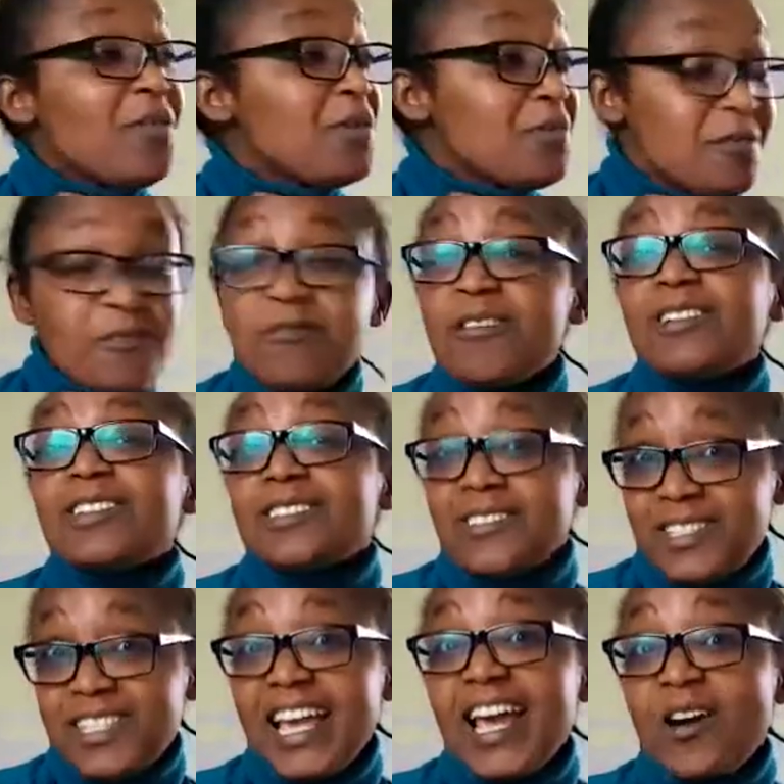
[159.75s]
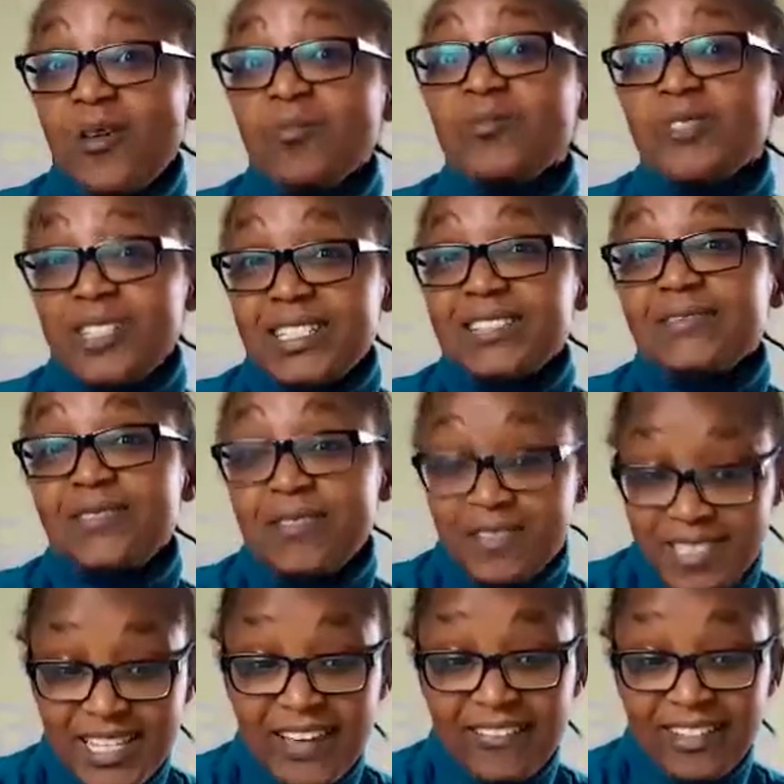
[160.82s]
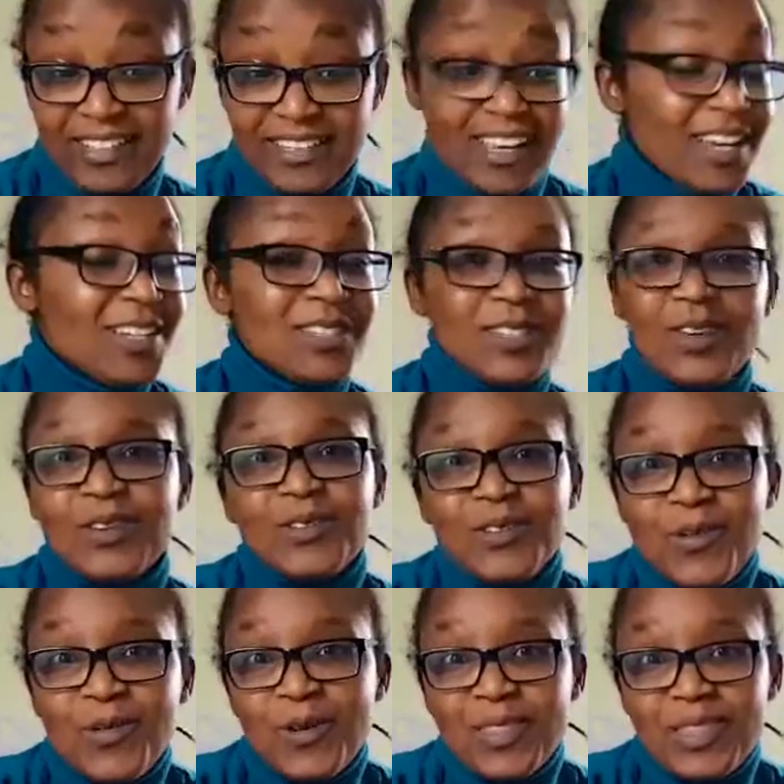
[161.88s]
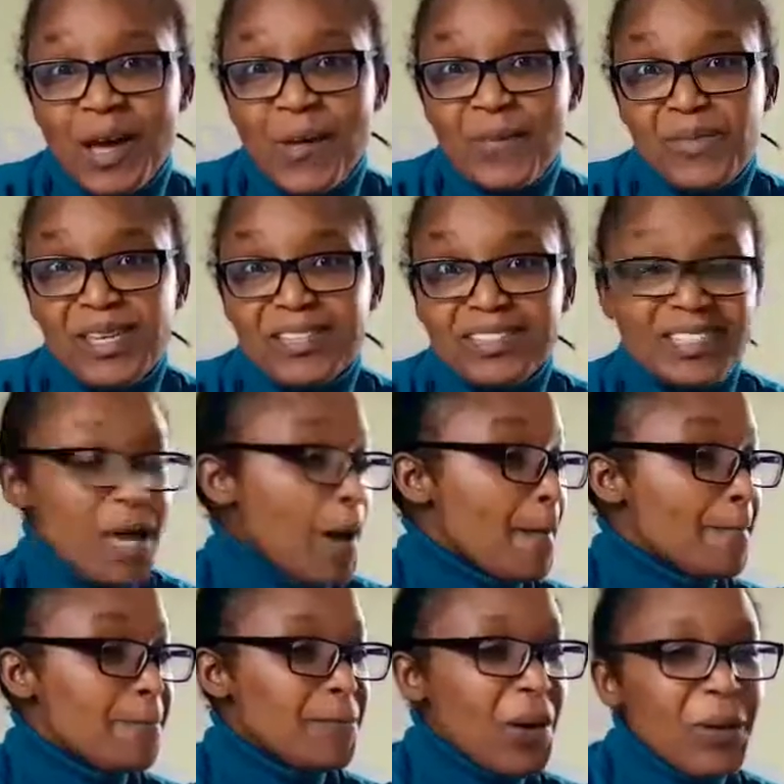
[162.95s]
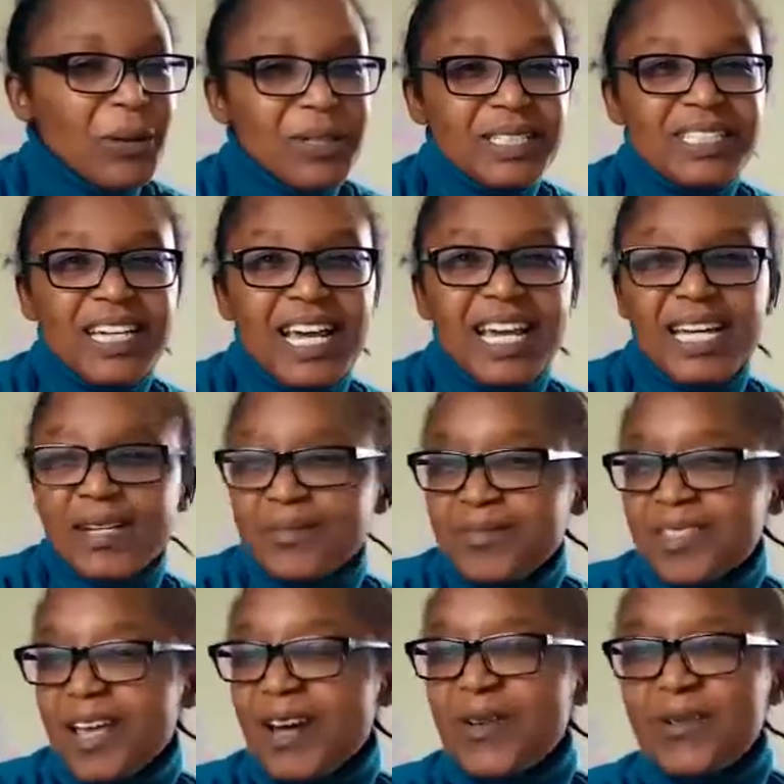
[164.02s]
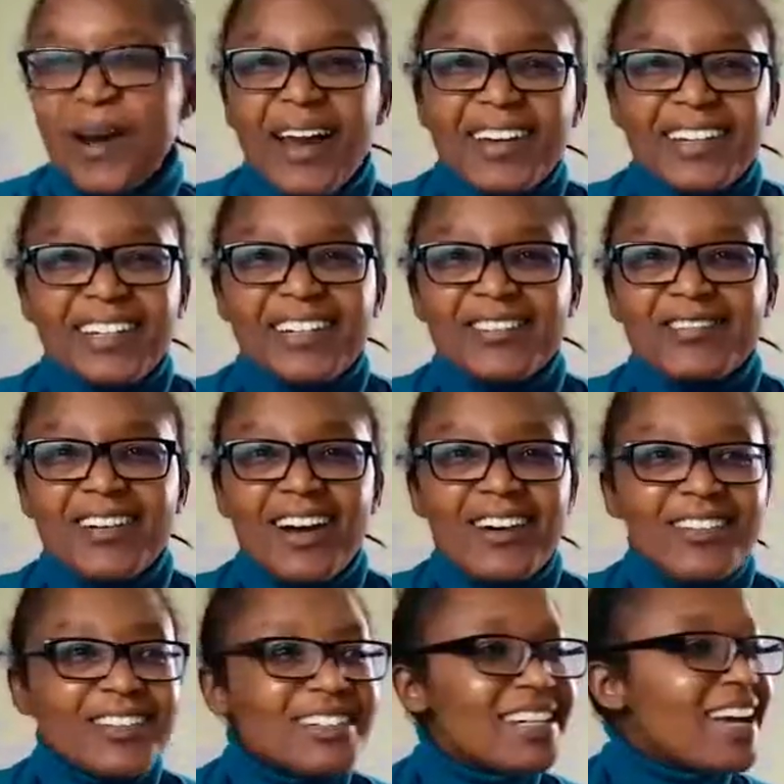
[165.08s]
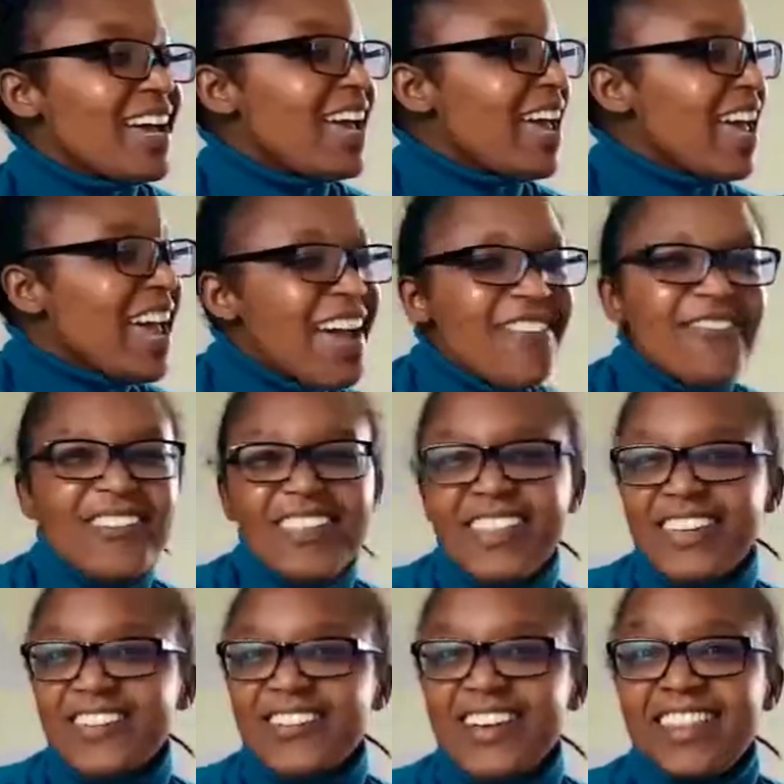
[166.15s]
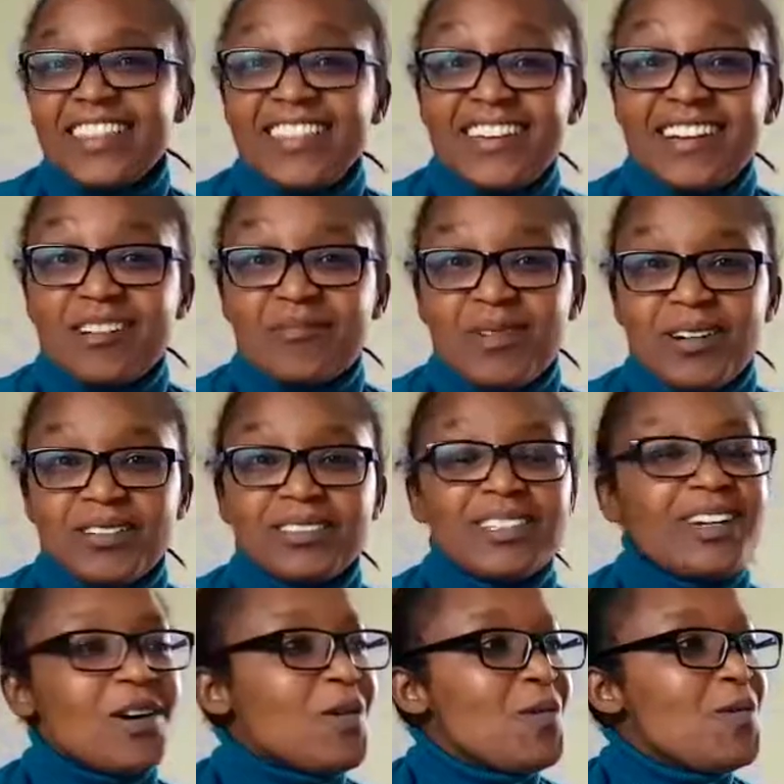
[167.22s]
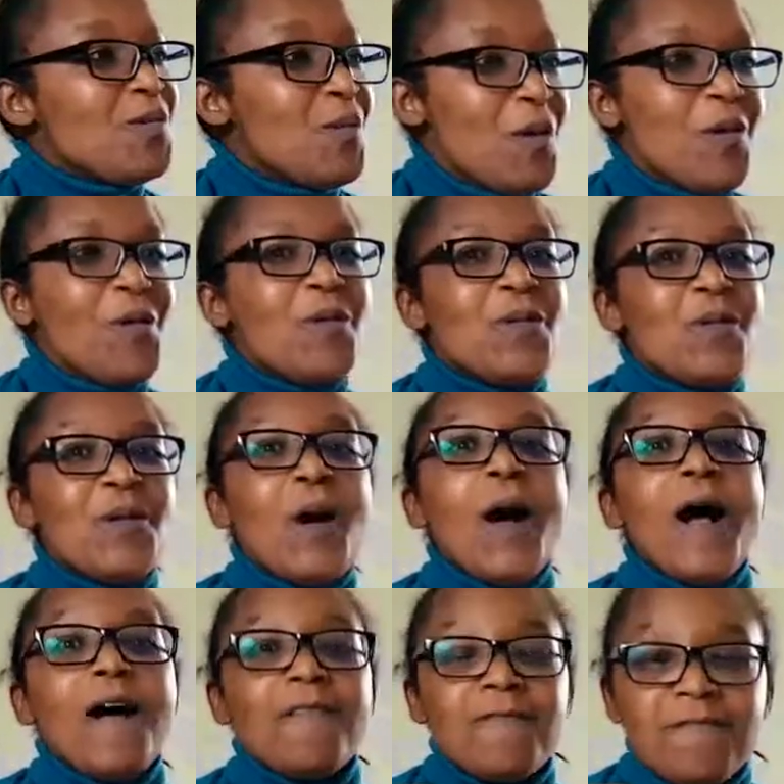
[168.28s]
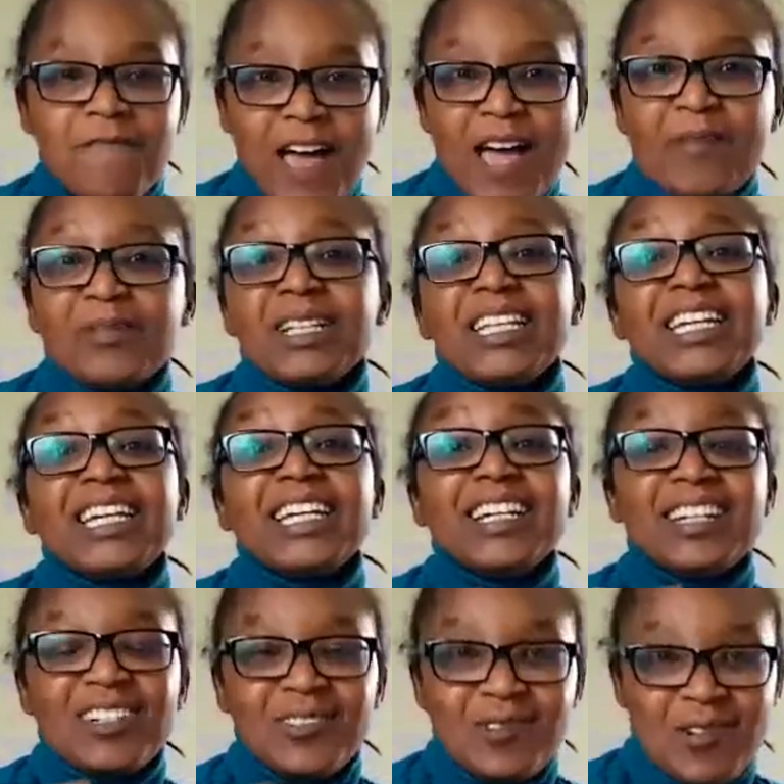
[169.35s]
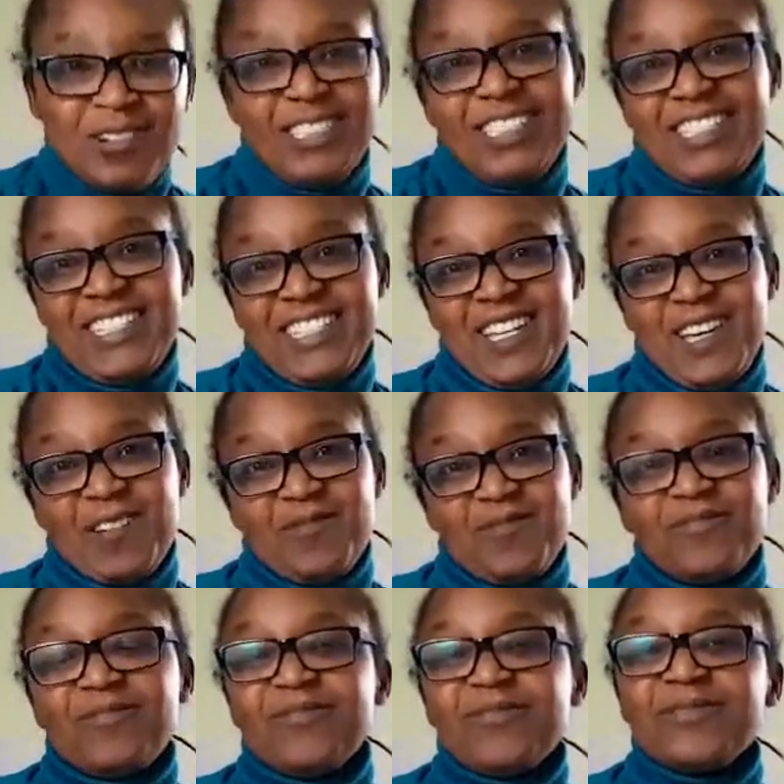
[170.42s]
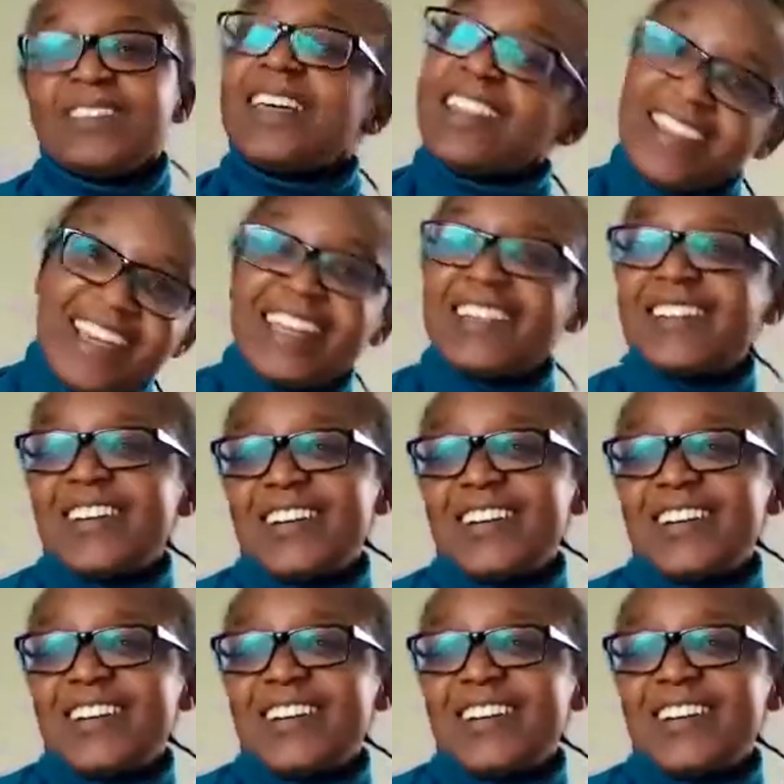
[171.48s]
We were forced to stay home 24/7, so you know what that means. Board games, running around, everything you can think about. Whoa, family quality time. Thank you,